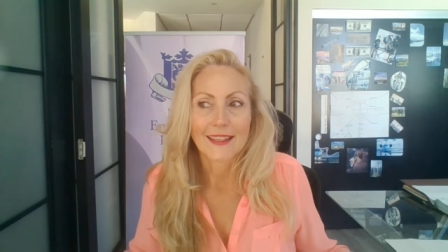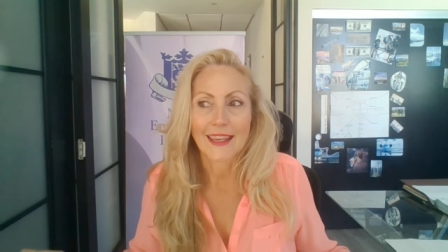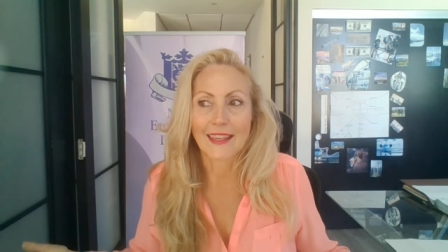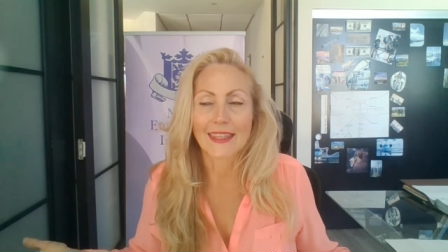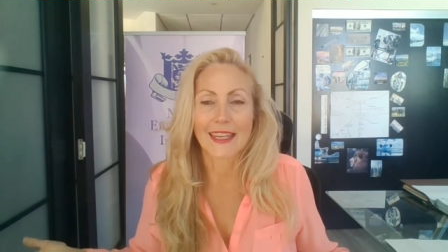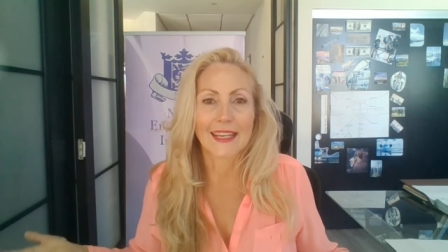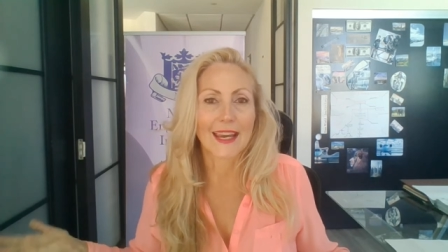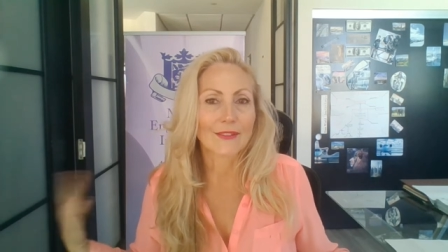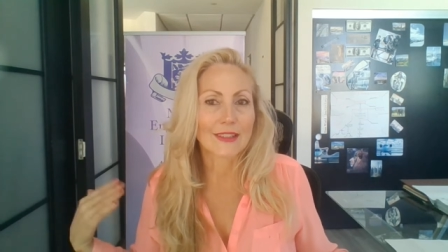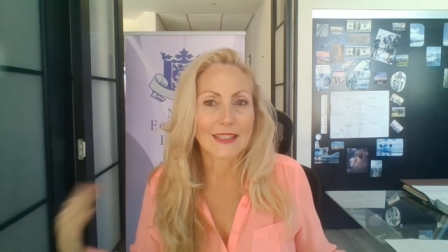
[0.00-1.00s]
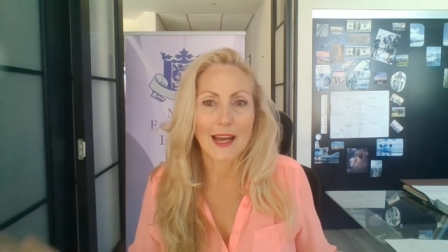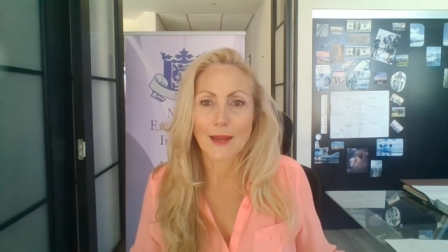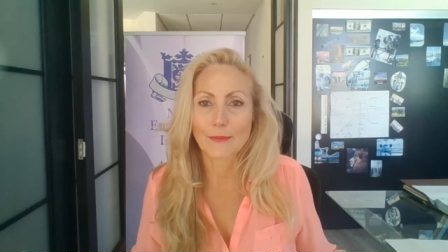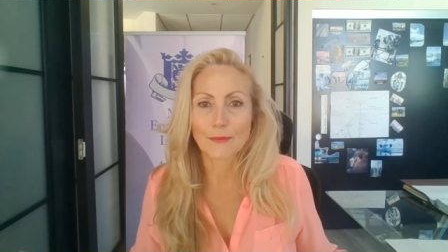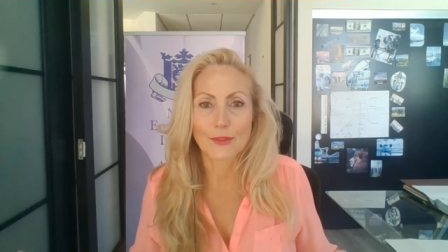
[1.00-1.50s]
and then every
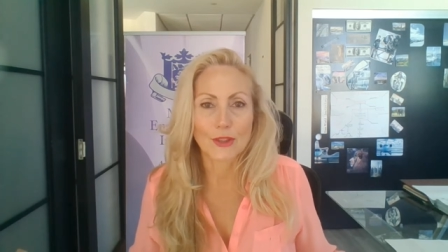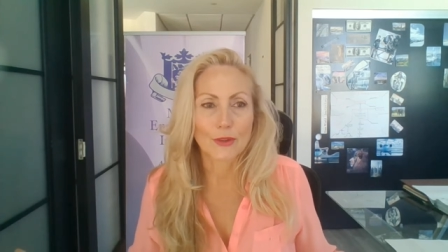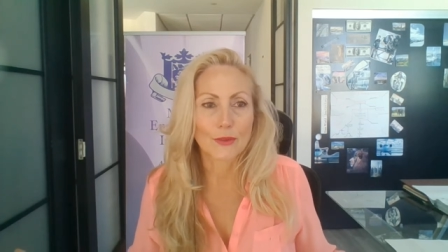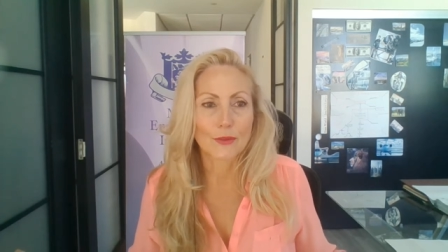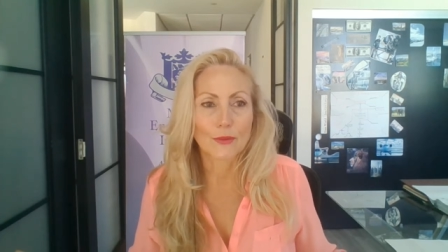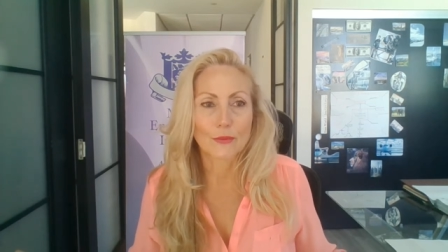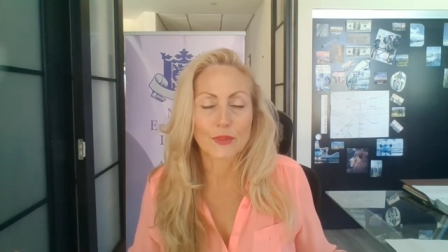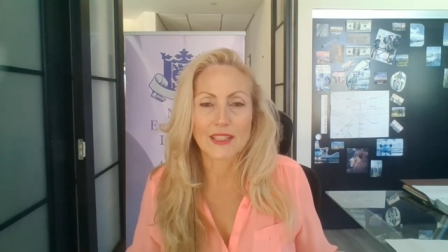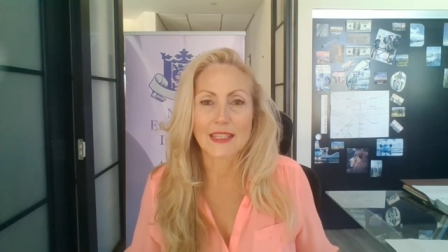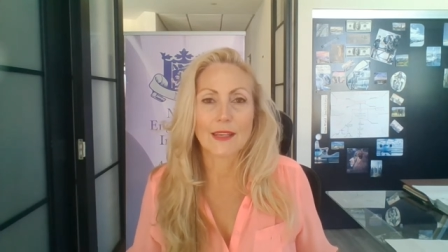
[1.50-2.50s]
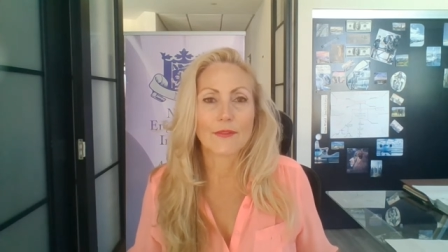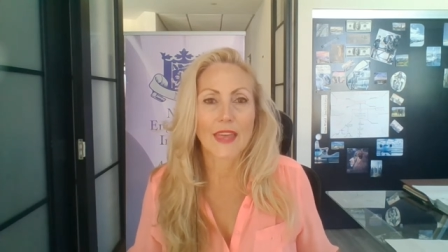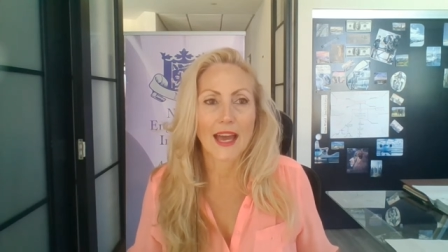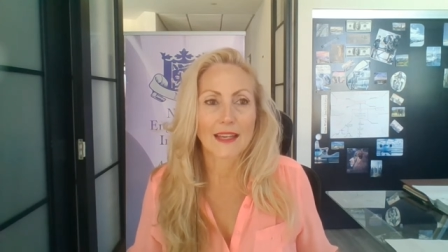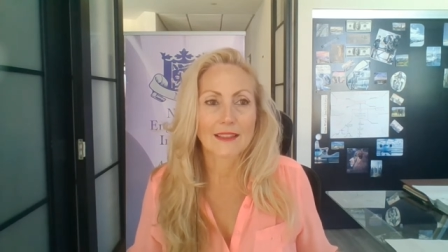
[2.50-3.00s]
time you receive
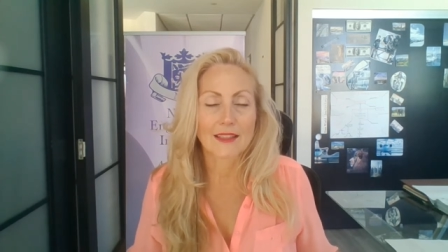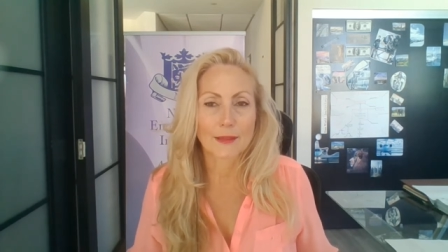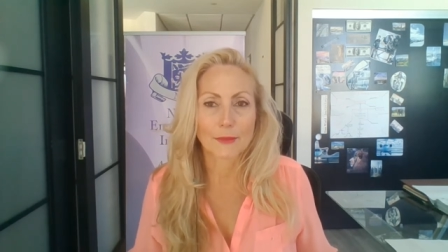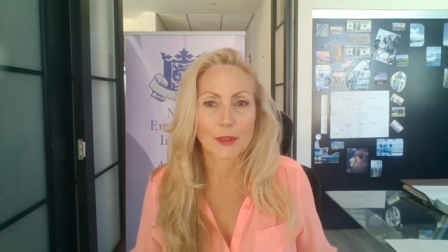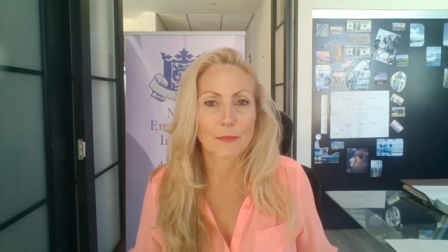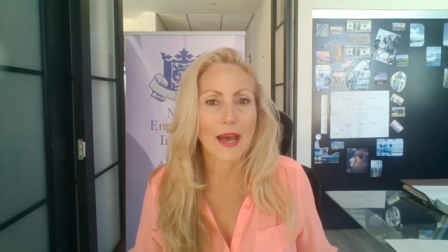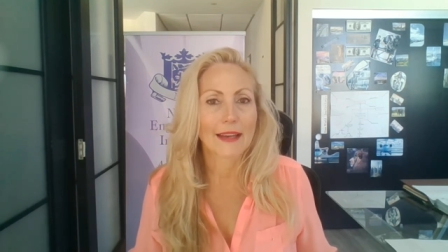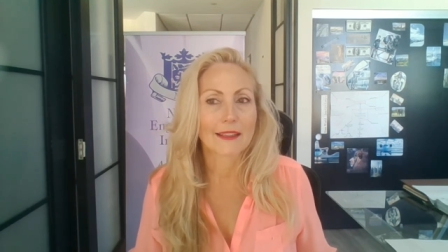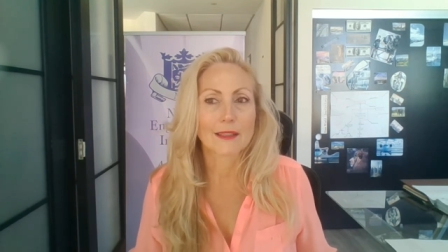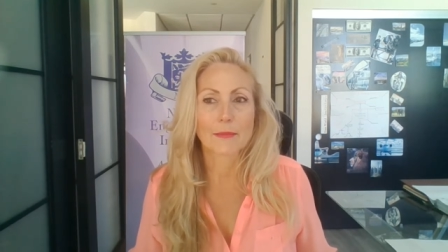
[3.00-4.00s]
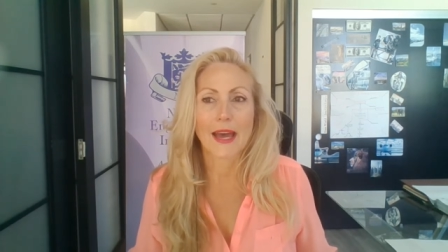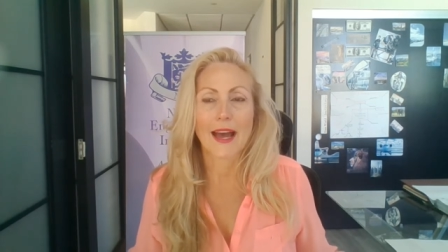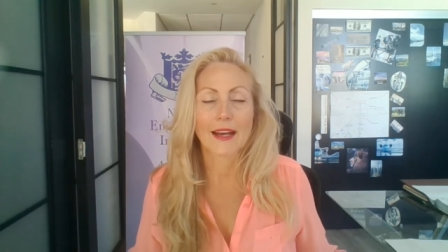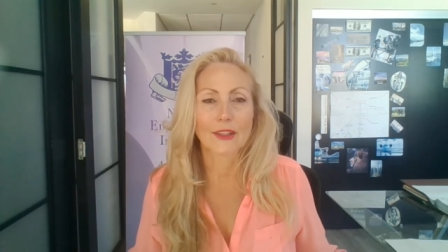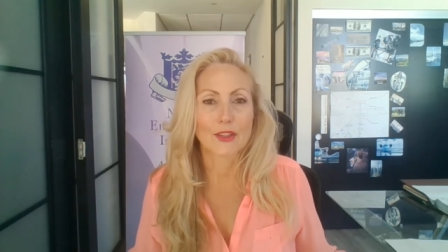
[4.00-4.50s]
that similar pat on the
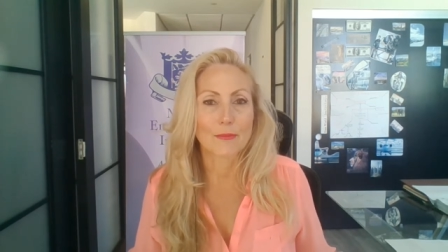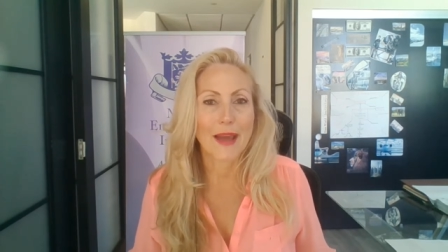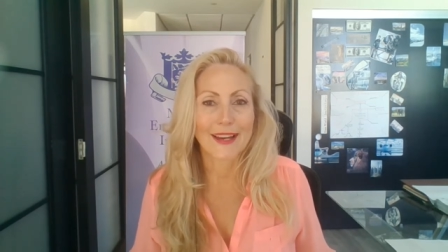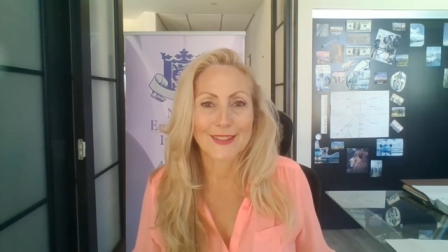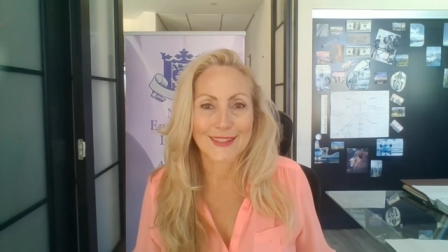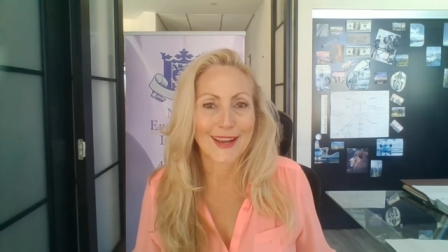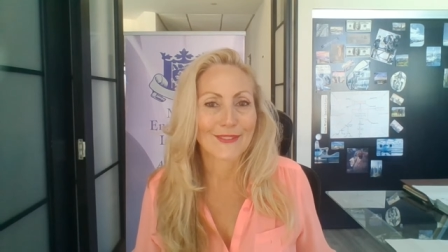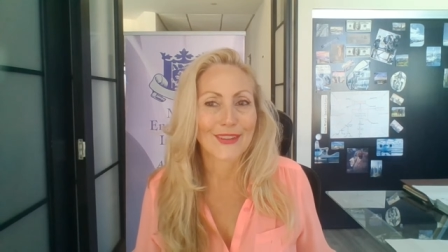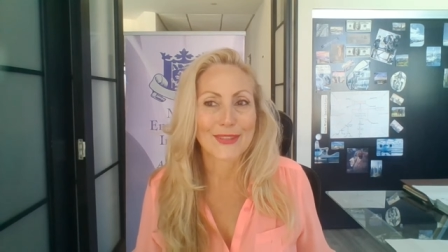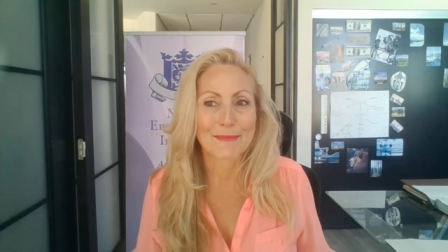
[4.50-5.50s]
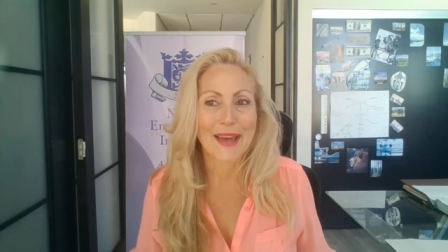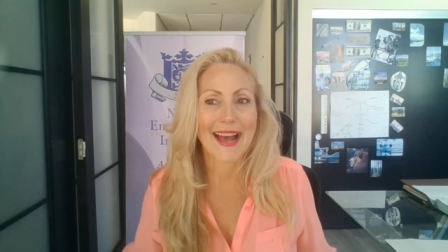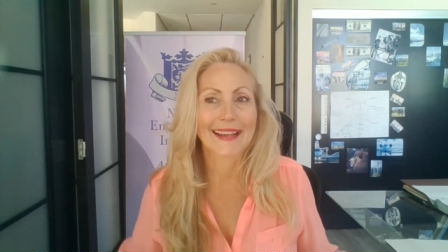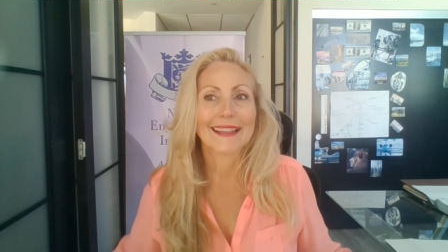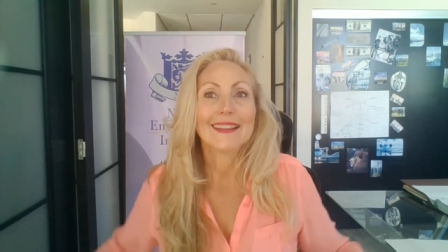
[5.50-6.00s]
back or you pat yourself on the
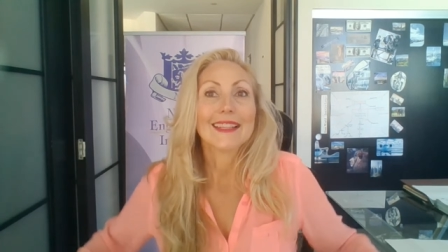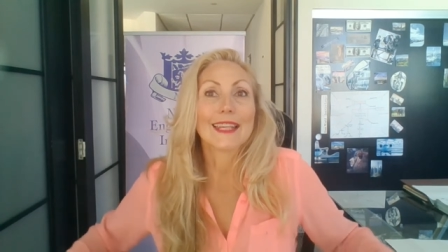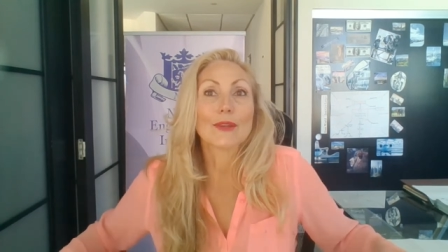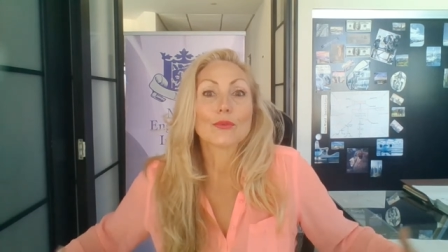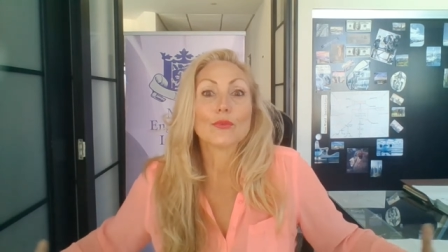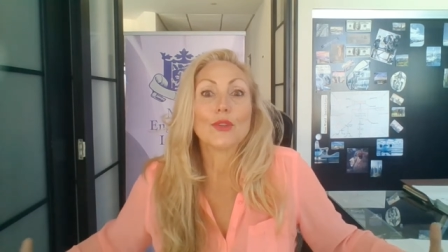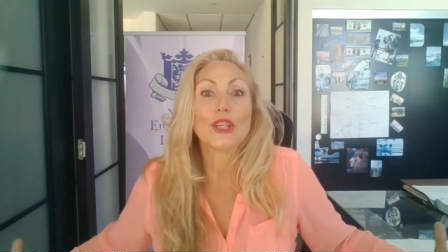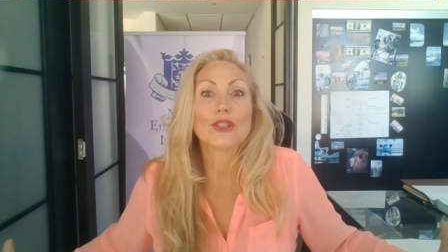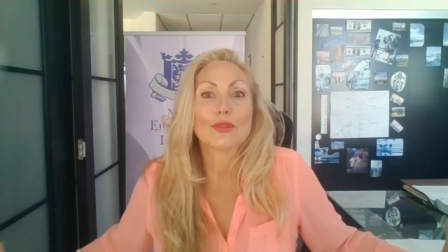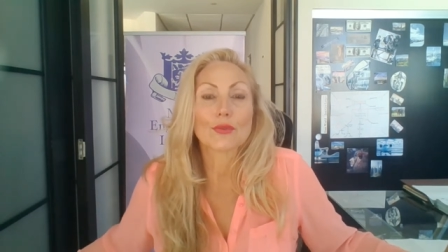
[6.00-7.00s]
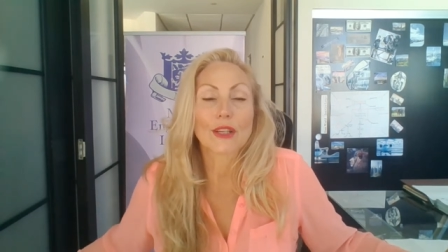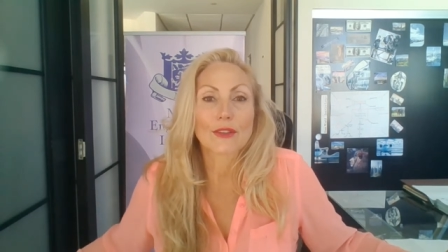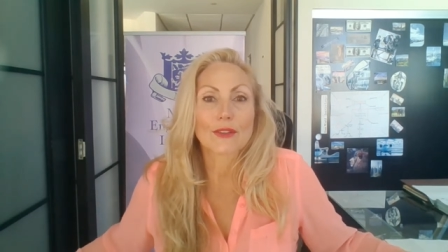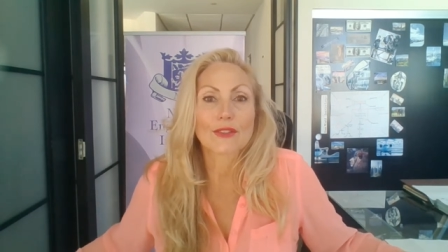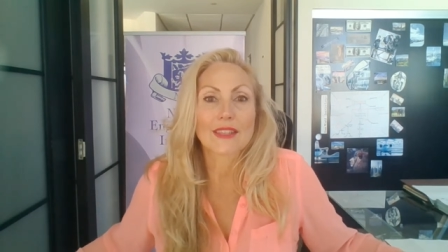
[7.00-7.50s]
back, it
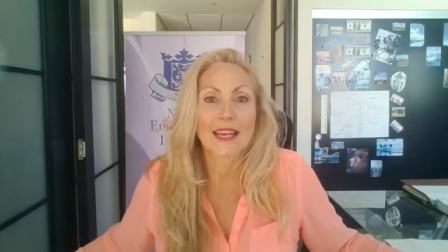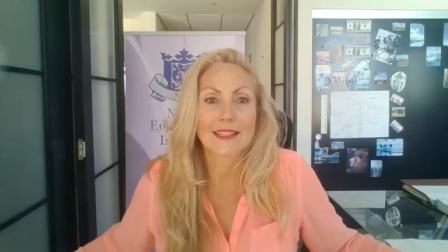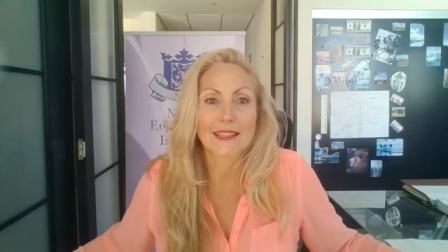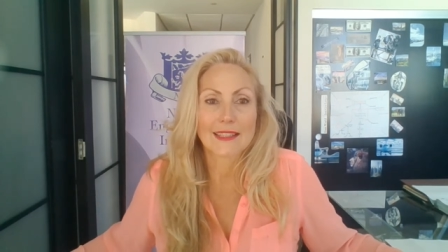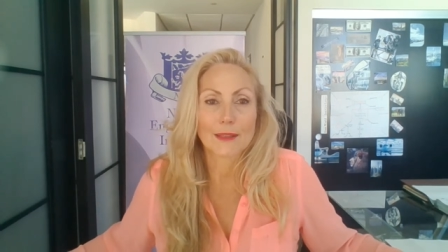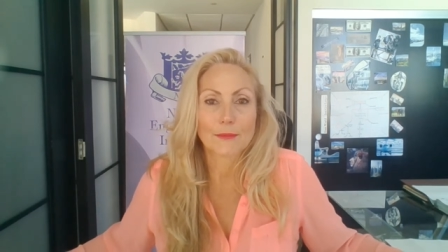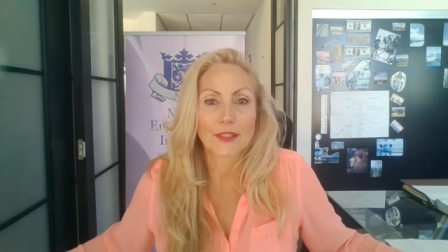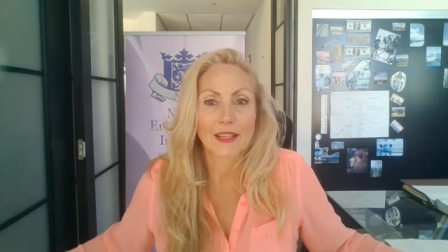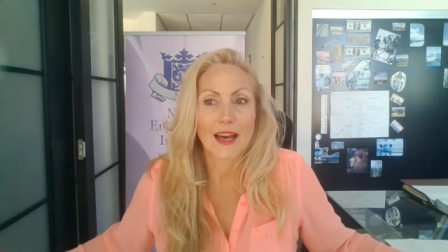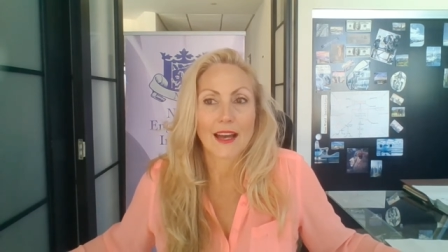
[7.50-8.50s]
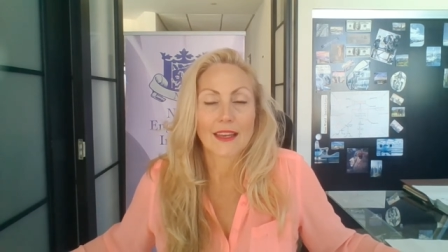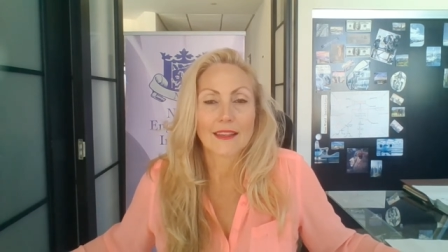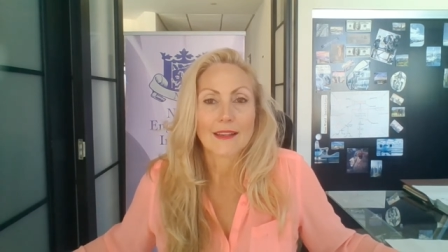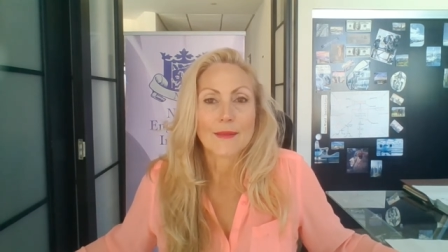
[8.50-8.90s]
re-triggers that stimuli,